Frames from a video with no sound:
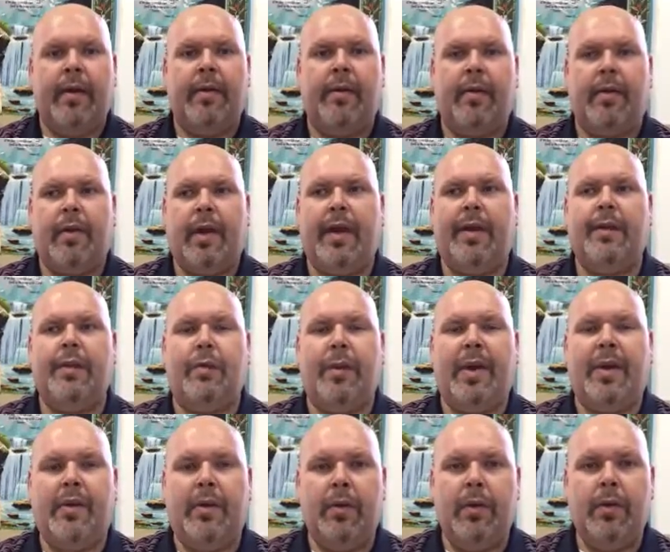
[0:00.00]
The things
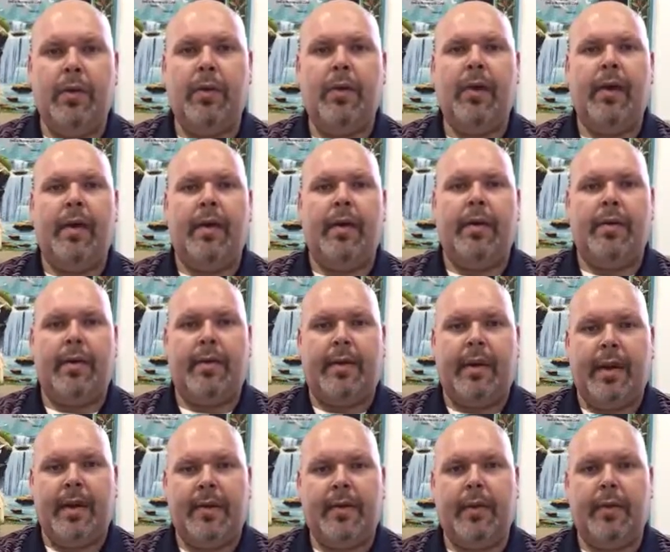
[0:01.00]
we do, the
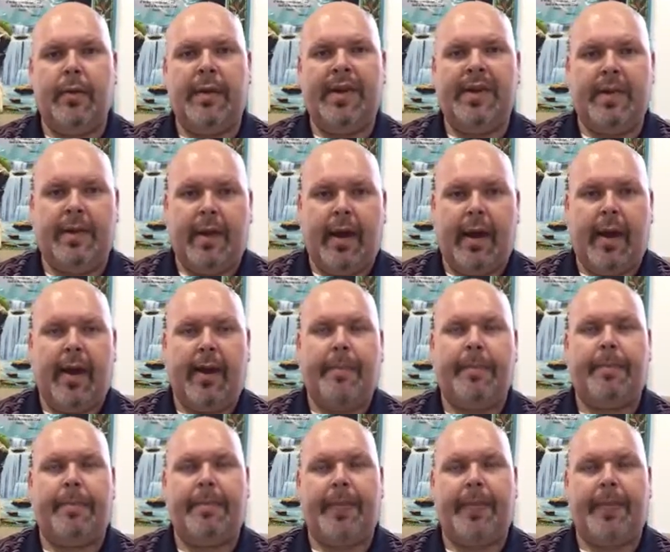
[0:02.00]
things that we say